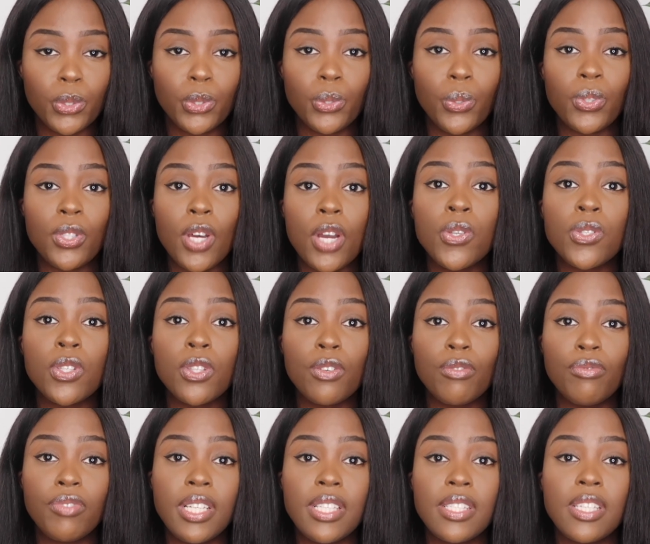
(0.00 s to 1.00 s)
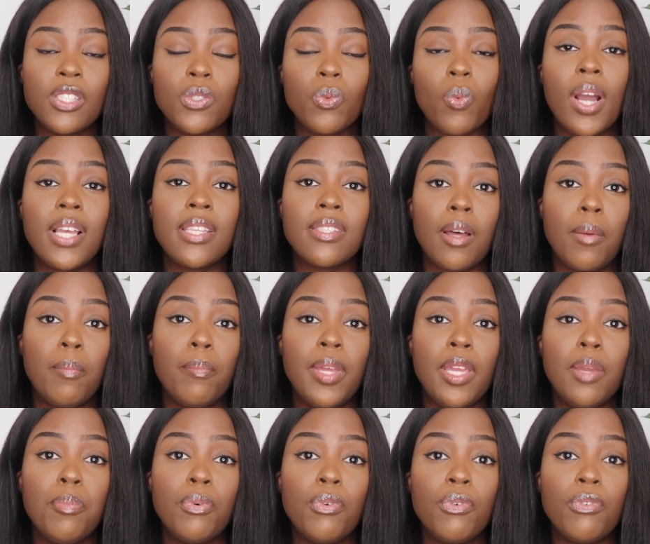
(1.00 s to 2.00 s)
So those are the reasons why some
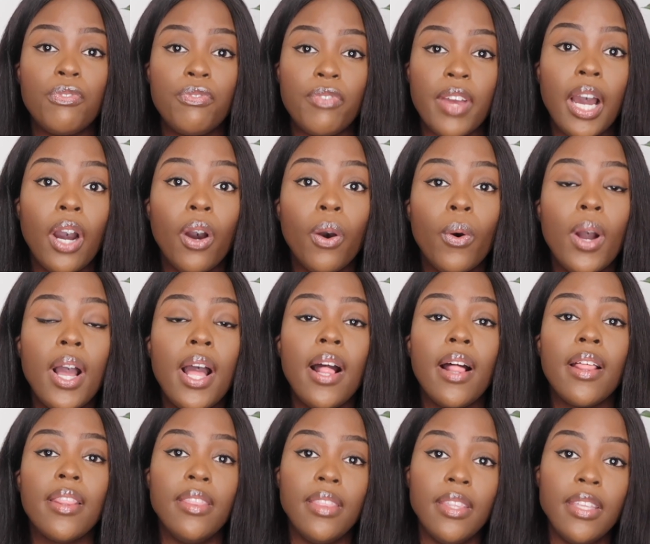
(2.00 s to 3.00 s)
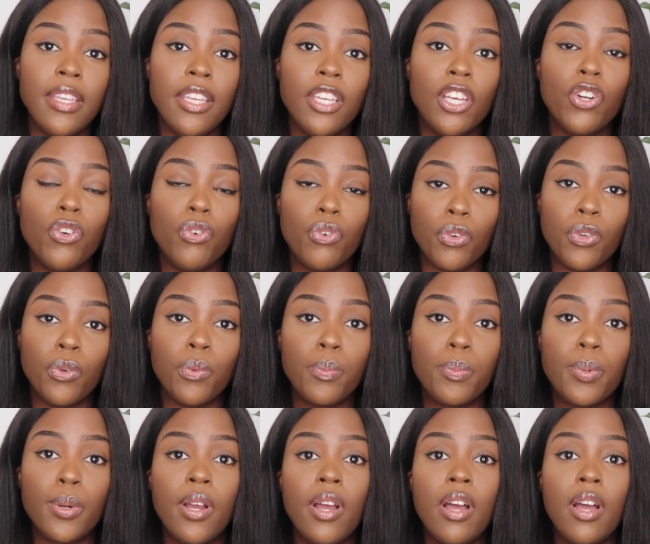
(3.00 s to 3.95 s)
people fail the group